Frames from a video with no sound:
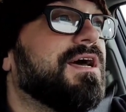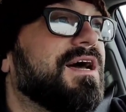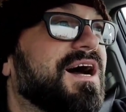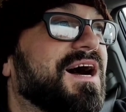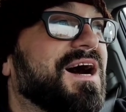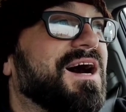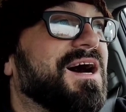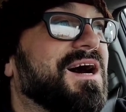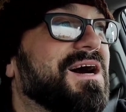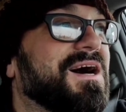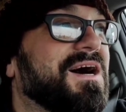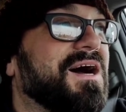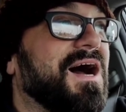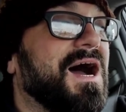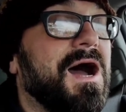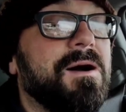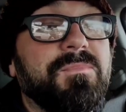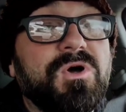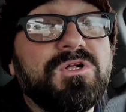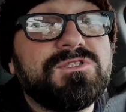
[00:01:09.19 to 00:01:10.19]

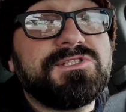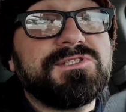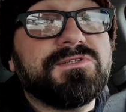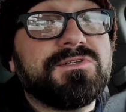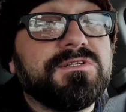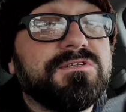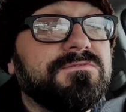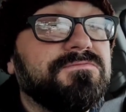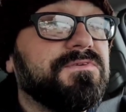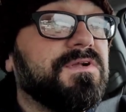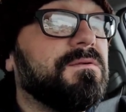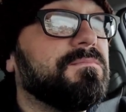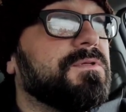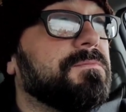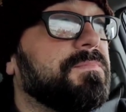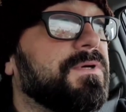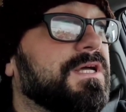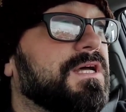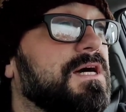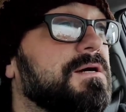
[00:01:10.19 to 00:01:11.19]
I'm also gonna film the
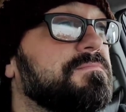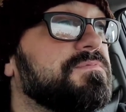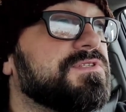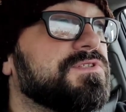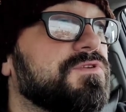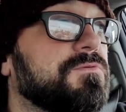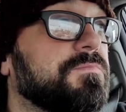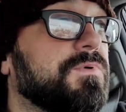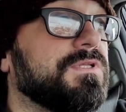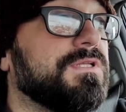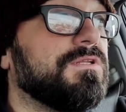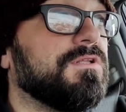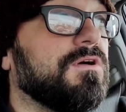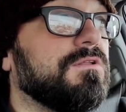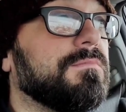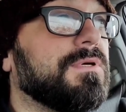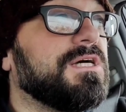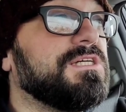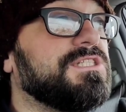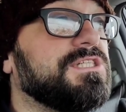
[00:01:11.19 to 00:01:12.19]
pickups to put it
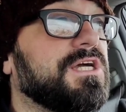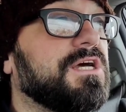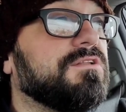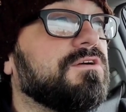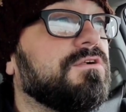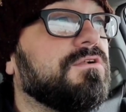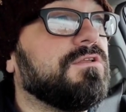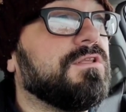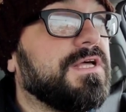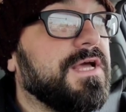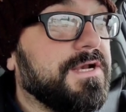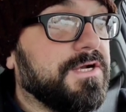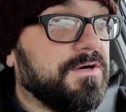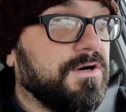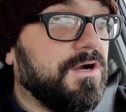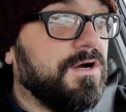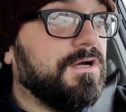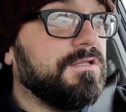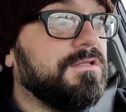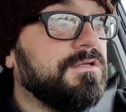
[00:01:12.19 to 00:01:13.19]
on my channel later
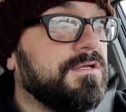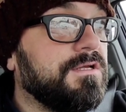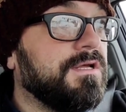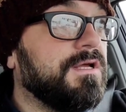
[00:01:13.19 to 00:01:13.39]
on.